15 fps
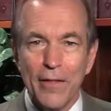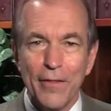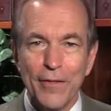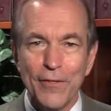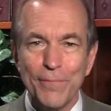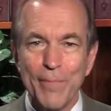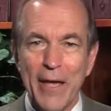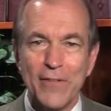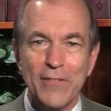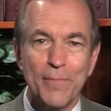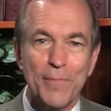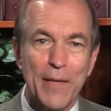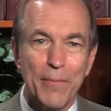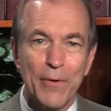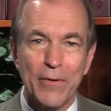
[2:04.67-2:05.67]
This past
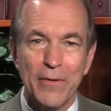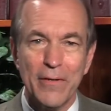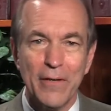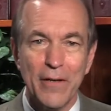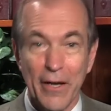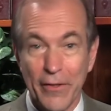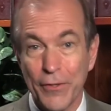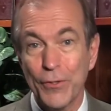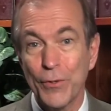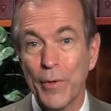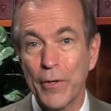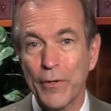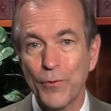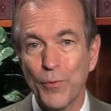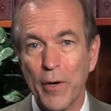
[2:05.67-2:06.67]
September, on the
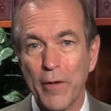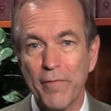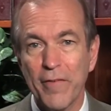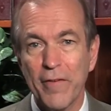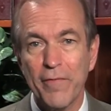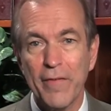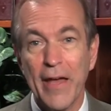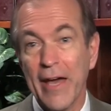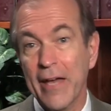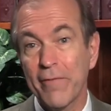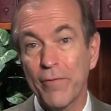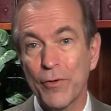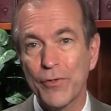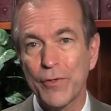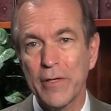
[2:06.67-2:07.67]
225th
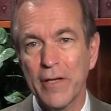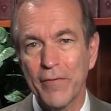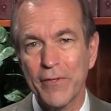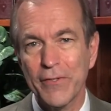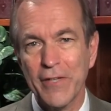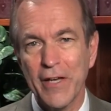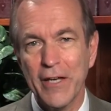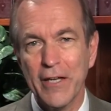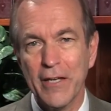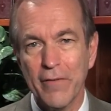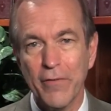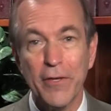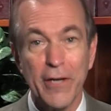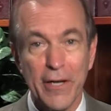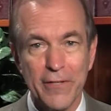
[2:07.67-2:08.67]
anniversary of the signing
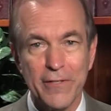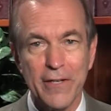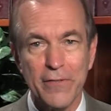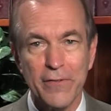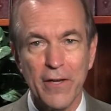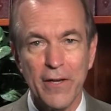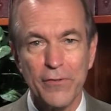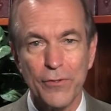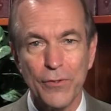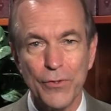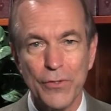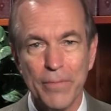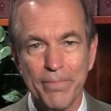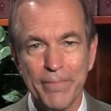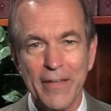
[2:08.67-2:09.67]
of the United States
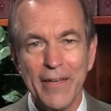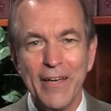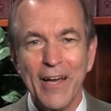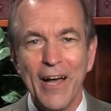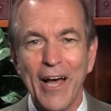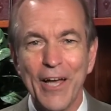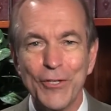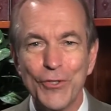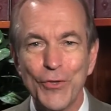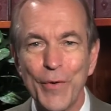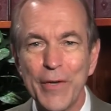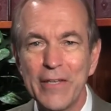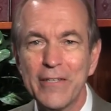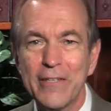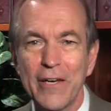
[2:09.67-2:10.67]
Constitution, I
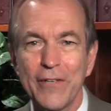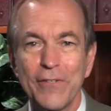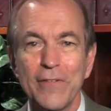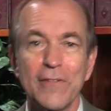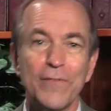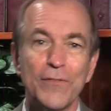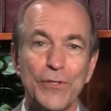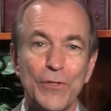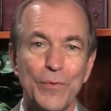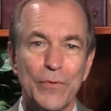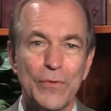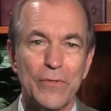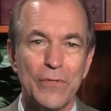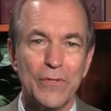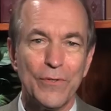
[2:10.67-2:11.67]
joined dozens of
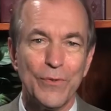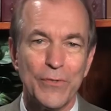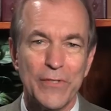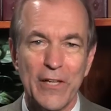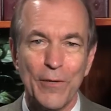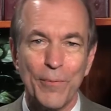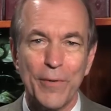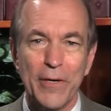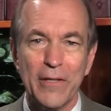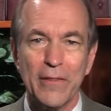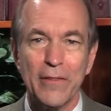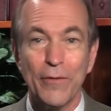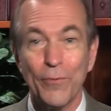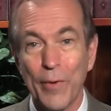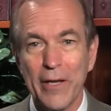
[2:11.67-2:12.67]
students to
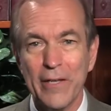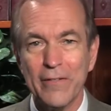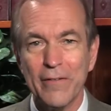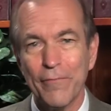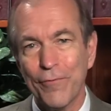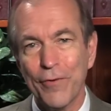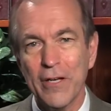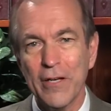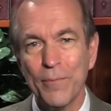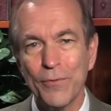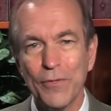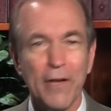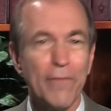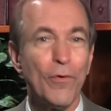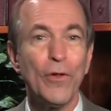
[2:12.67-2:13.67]
celebrate the rights and
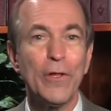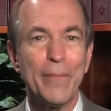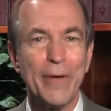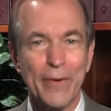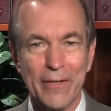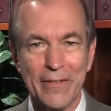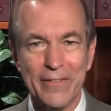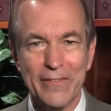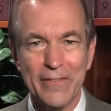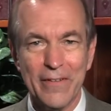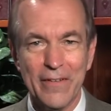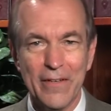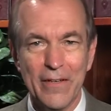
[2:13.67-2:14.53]
freedoms of all Americans.